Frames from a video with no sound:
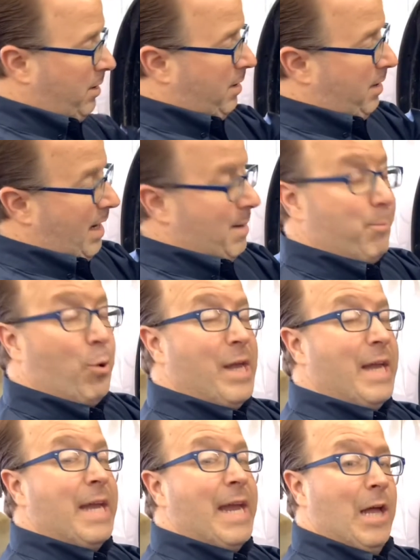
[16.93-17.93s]
a
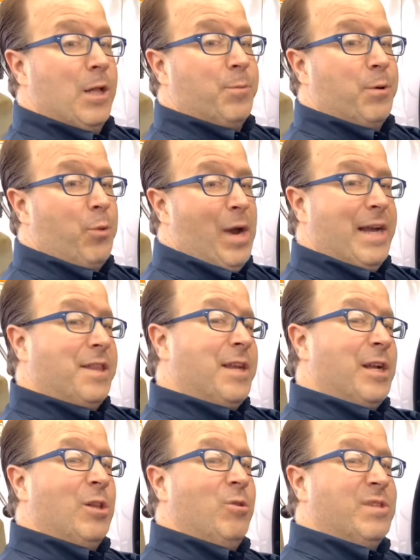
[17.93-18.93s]
brake caliper bracket that
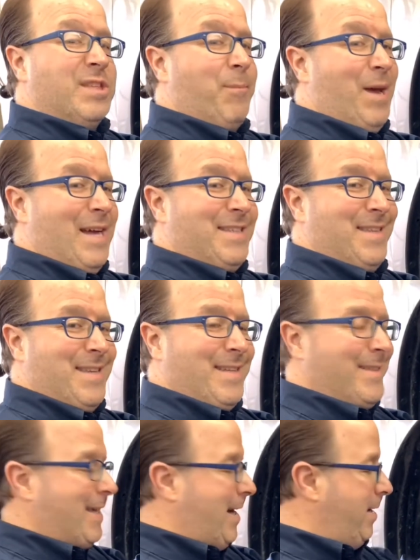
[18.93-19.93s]
includes the pads on the
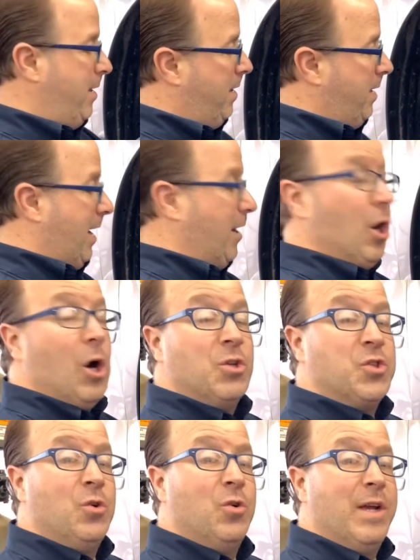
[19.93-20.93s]
inside, and
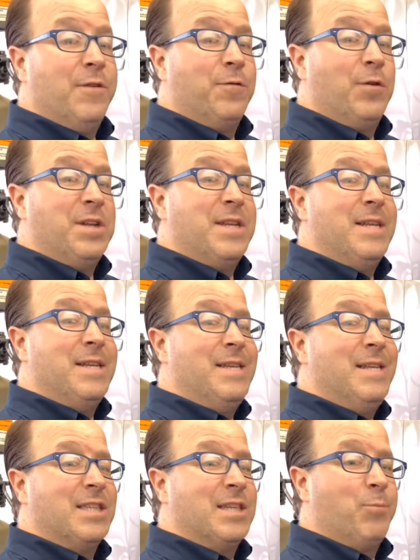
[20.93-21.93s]
also a front
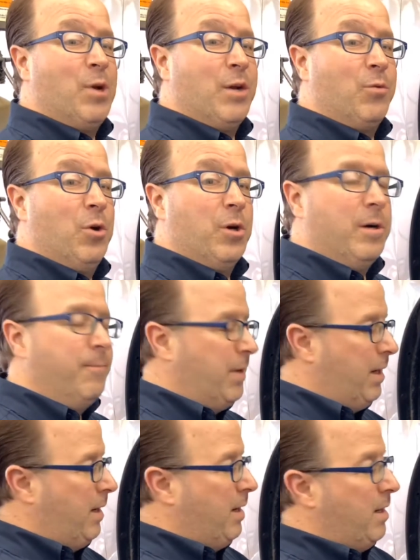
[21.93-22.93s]
disc brake rotor.
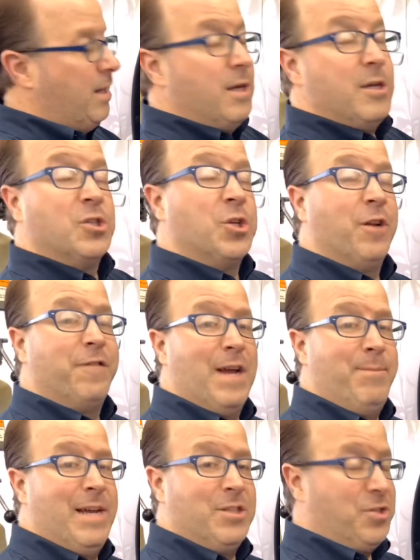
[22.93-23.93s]
Your certified
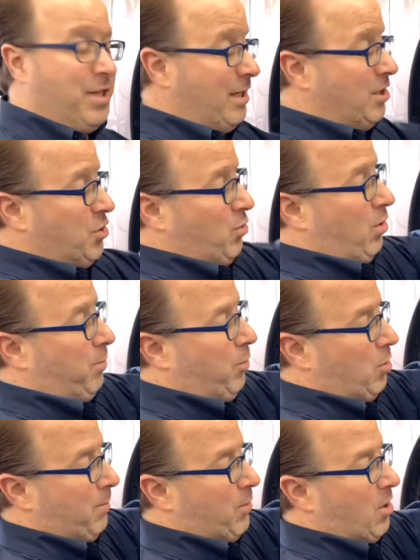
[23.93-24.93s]
master technician will
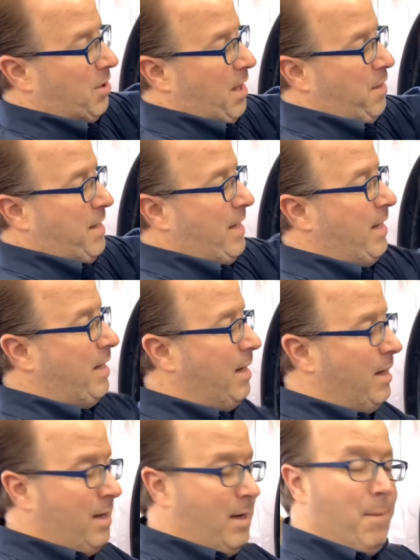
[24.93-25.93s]
pull apart the
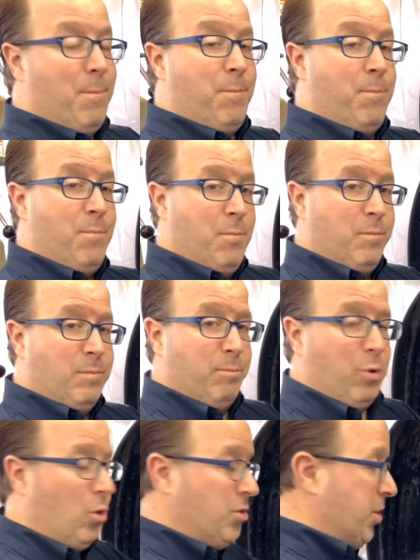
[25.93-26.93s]
bolts